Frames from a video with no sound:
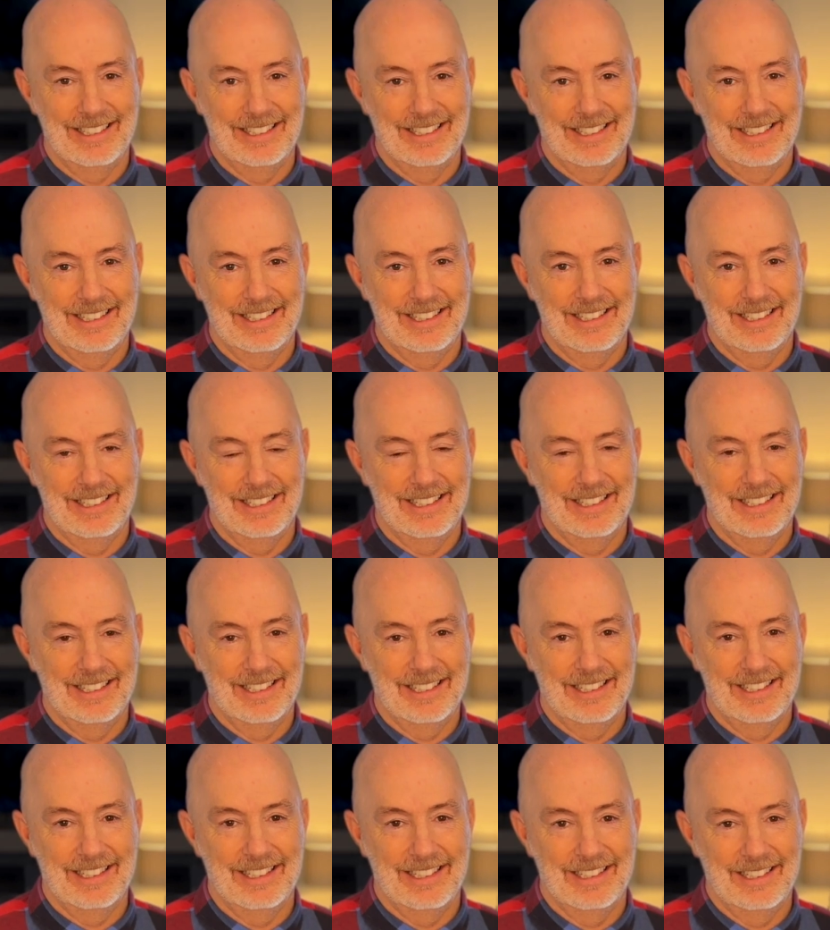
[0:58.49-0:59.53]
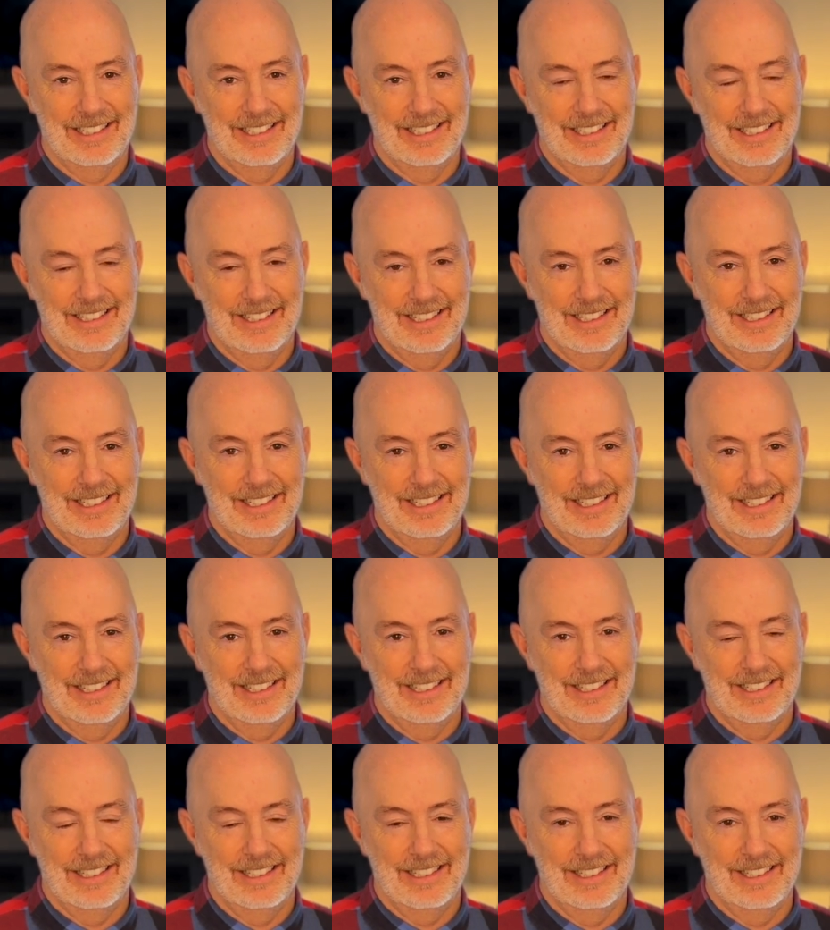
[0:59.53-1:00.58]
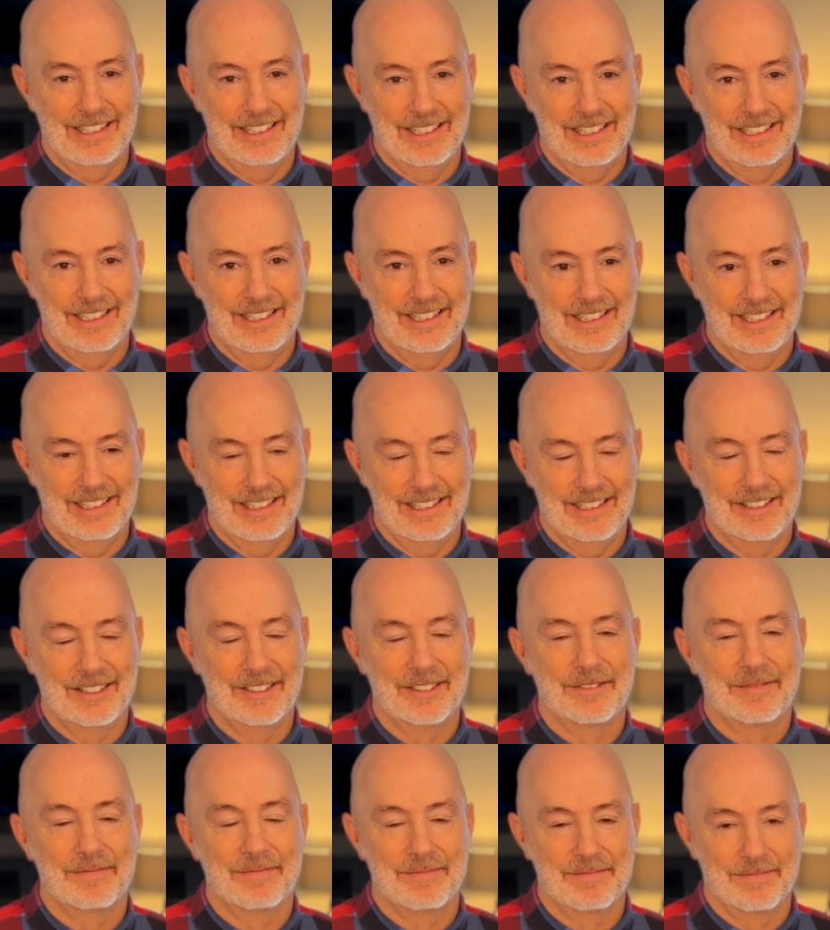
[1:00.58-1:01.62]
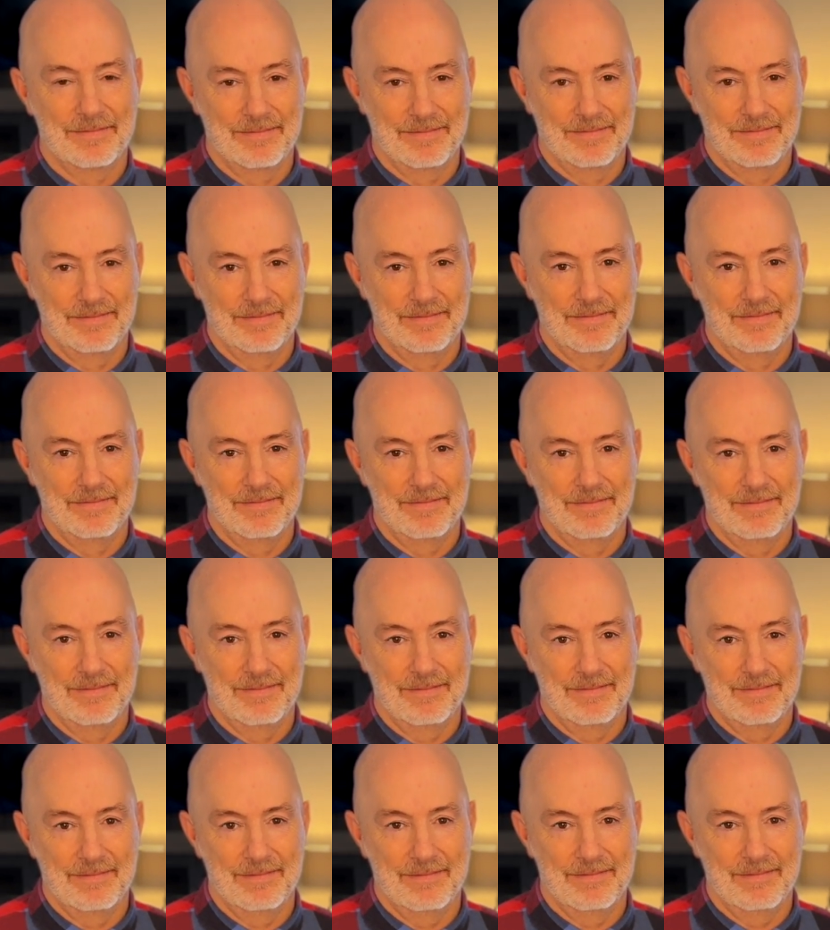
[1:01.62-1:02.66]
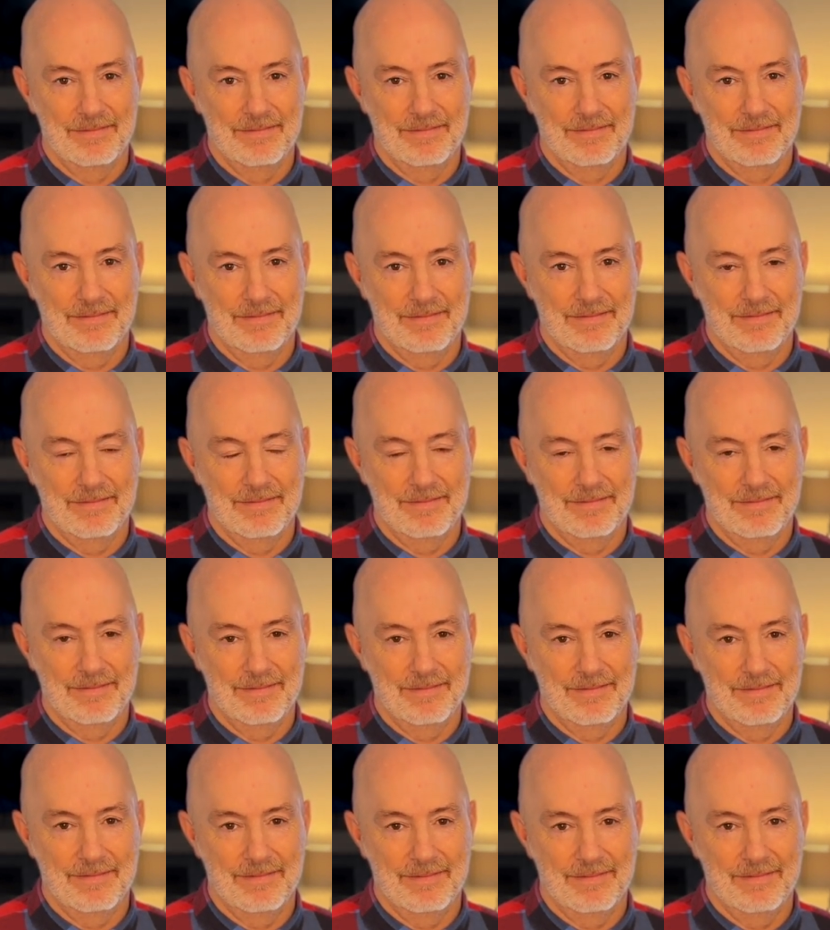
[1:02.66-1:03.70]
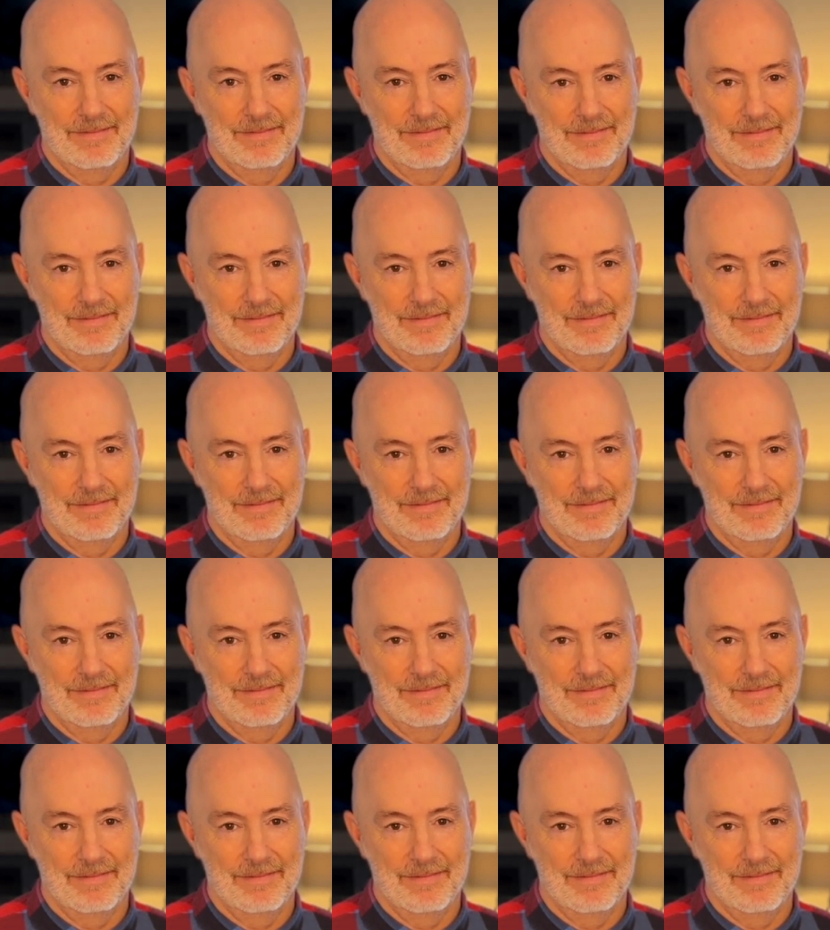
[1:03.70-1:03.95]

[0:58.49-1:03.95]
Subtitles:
The person shown says nothing.